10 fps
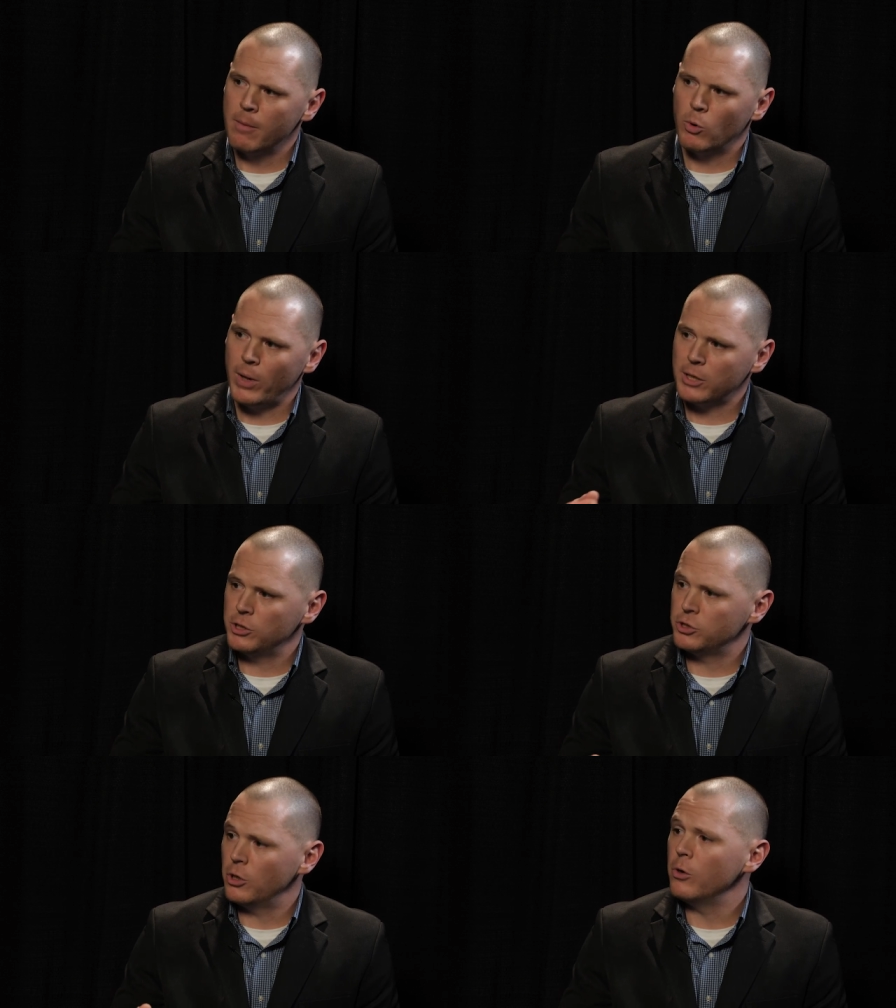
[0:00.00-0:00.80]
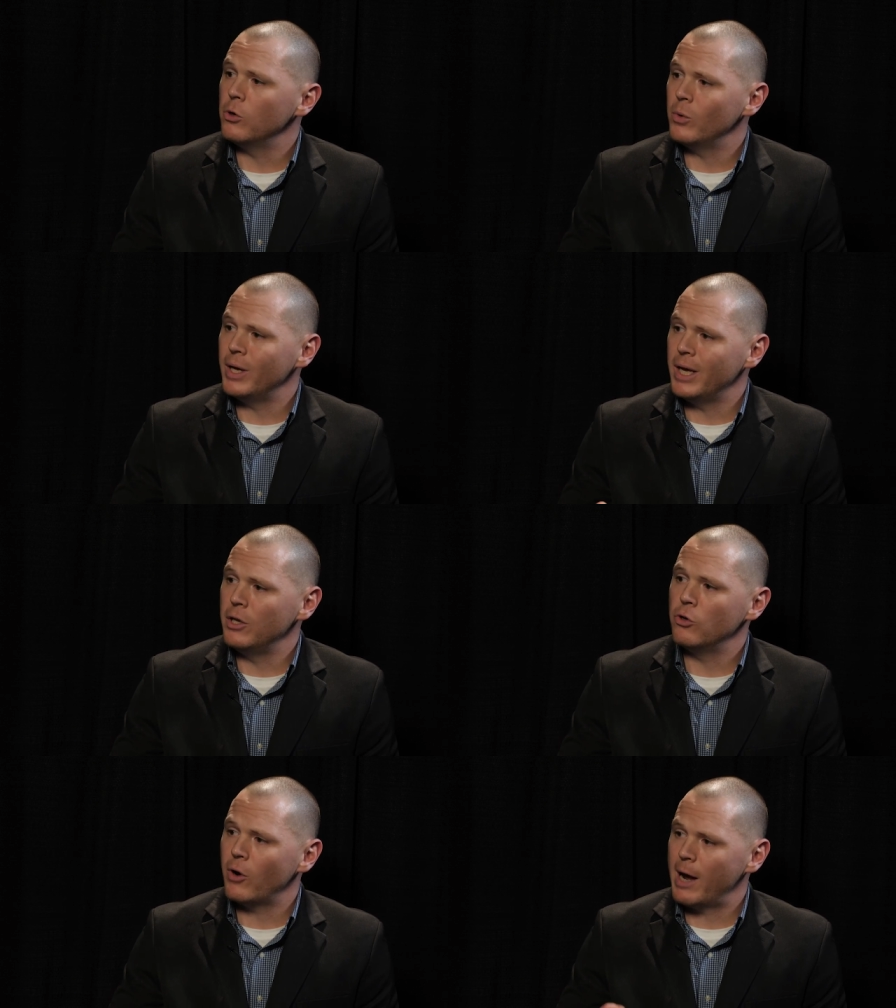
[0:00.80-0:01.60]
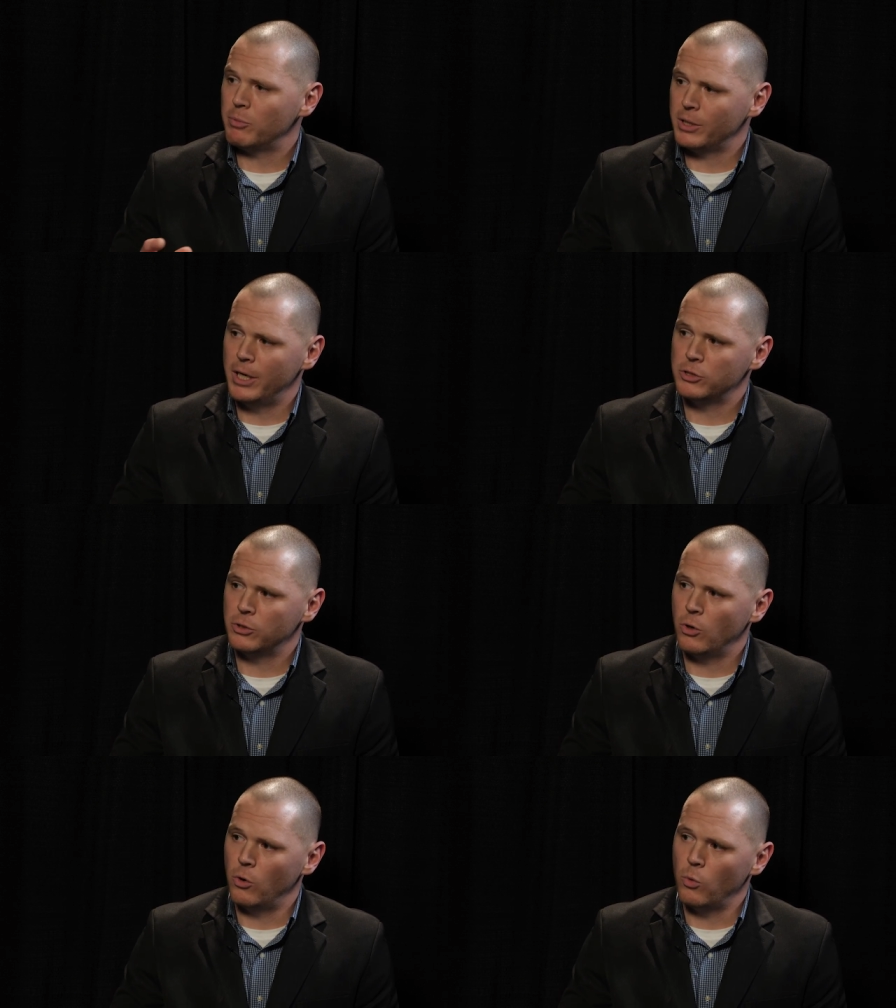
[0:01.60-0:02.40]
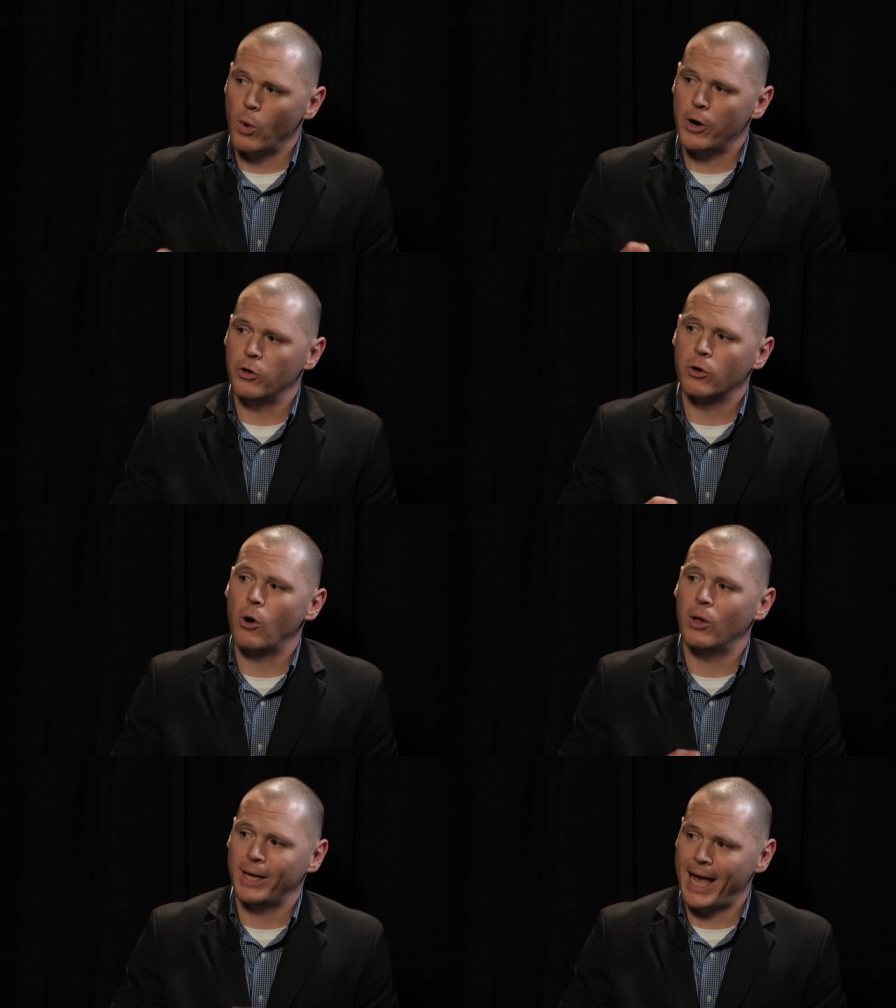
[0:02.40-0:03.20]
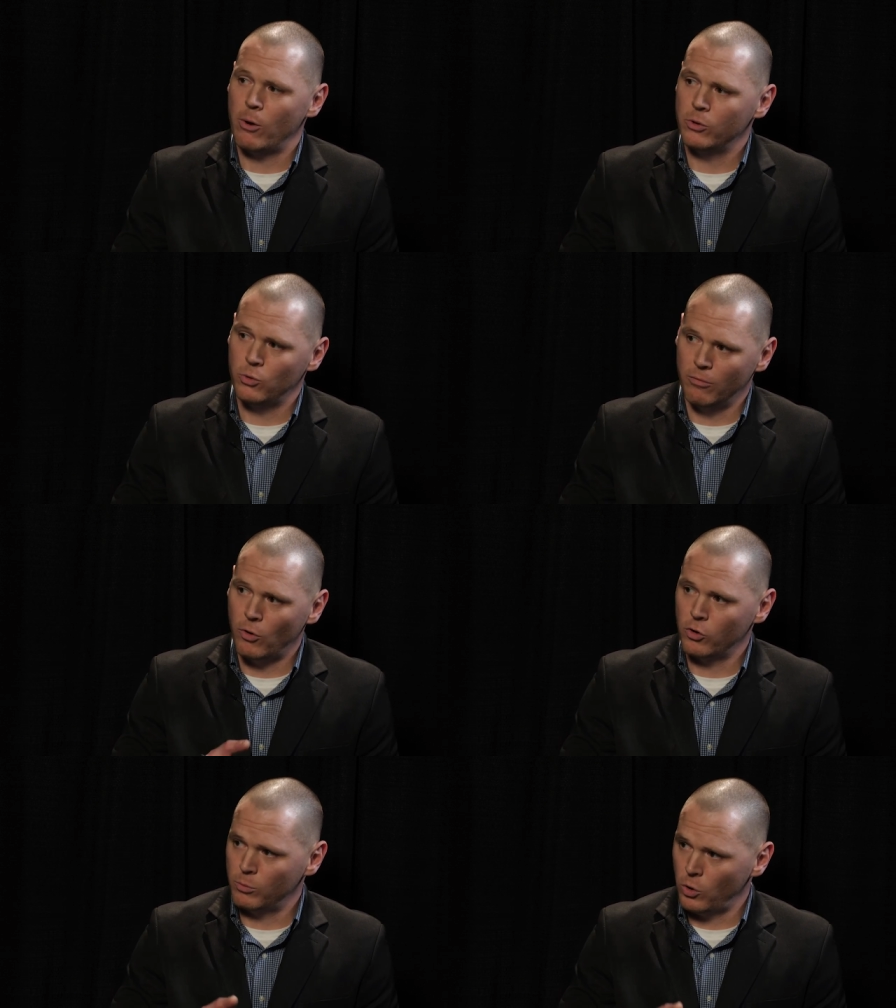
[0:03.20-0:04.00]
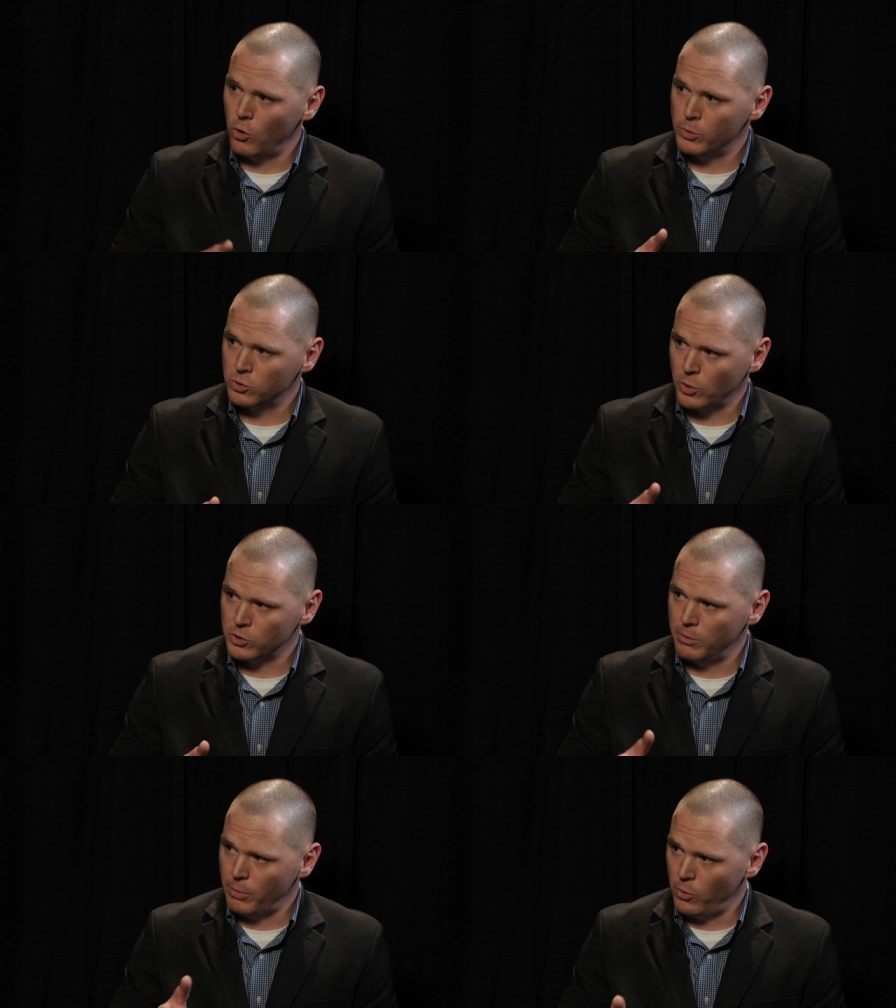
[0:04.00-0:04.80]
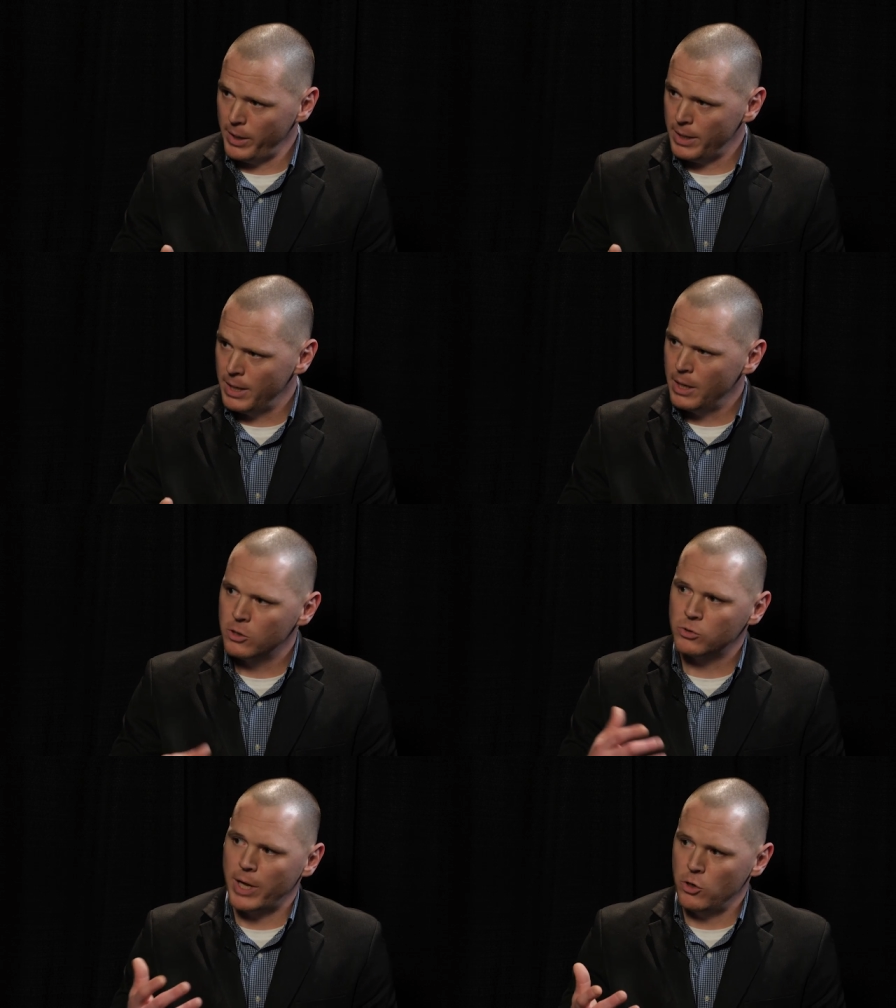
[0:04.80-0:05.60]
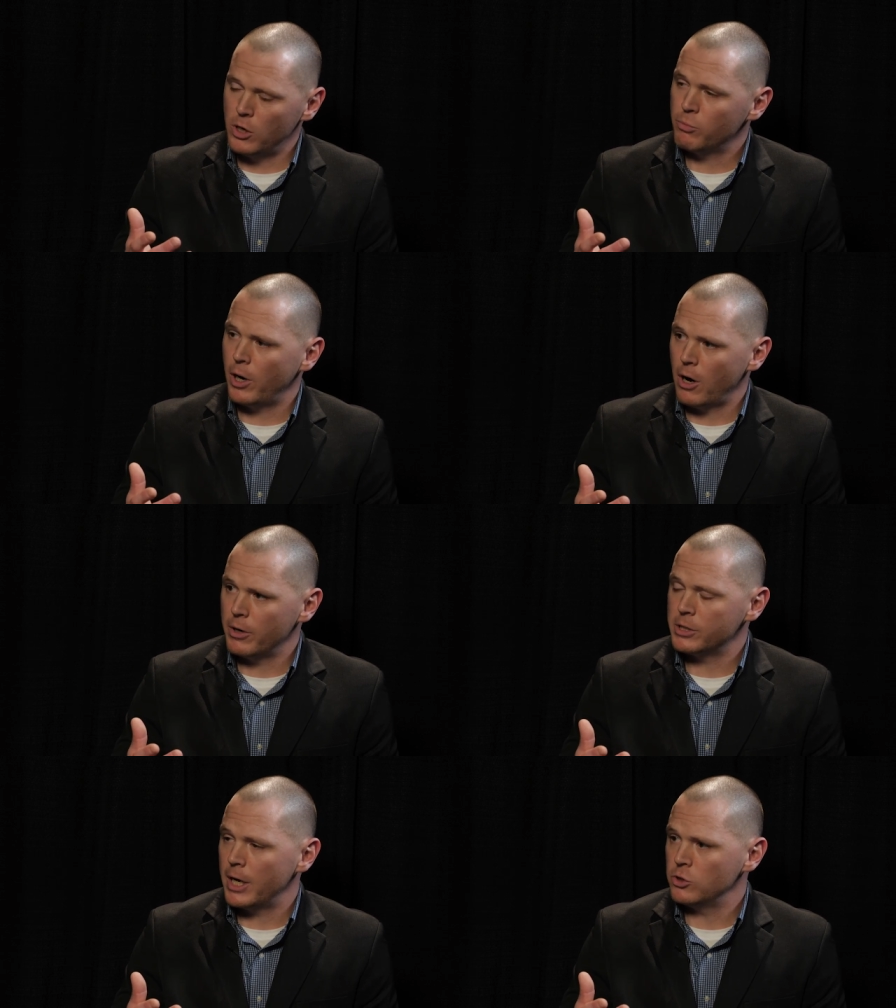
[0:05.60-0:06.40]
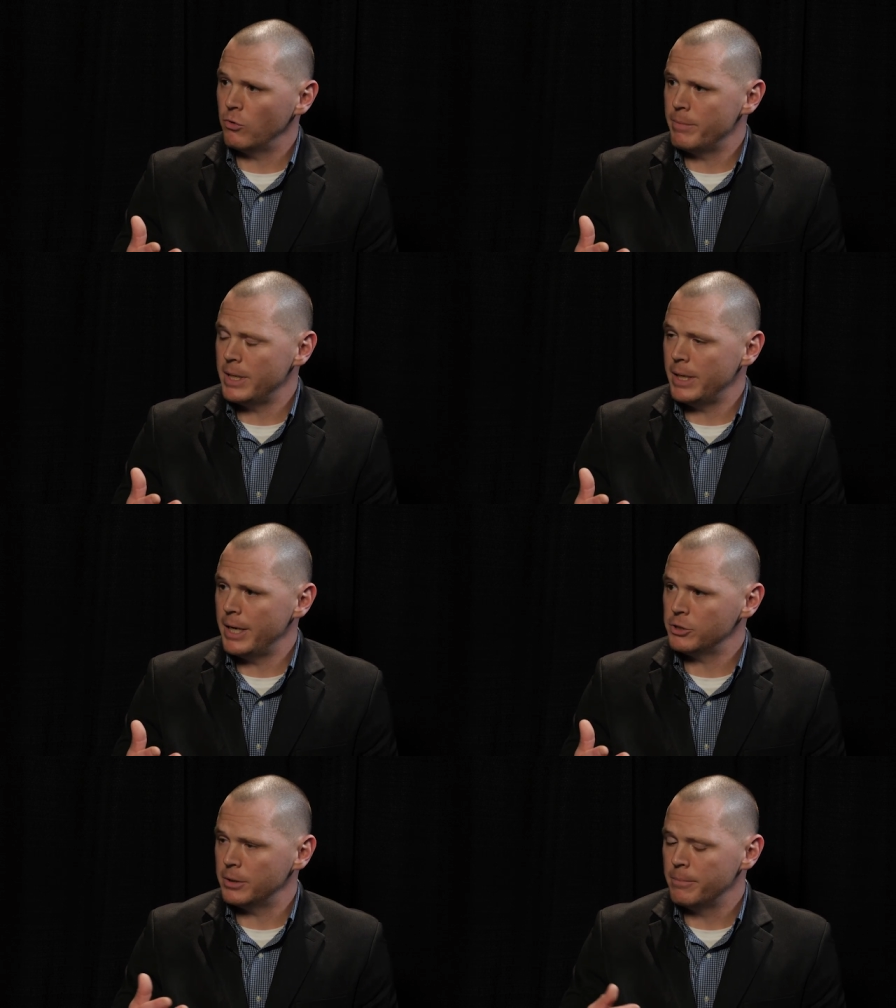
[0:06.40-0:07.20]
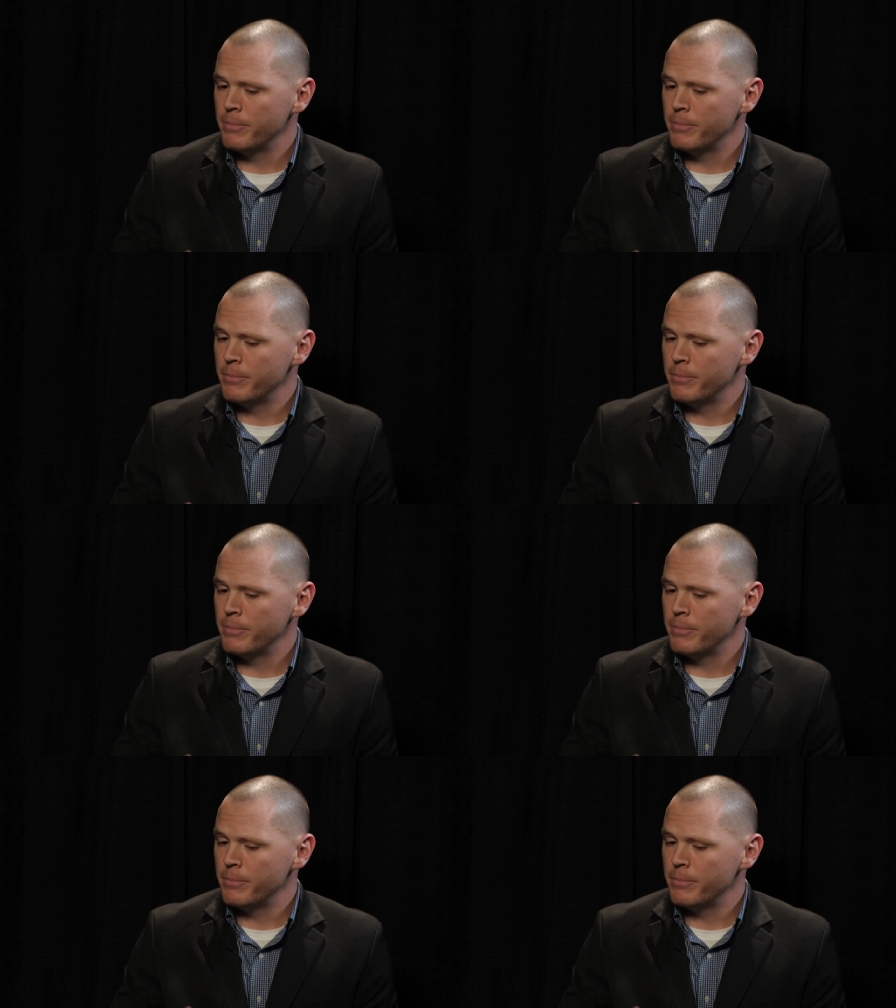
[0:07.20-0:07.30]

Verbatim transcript: we'll actually show you in your application code where you're calling out to a vulnerable open source component so that you can prioritize your remediation.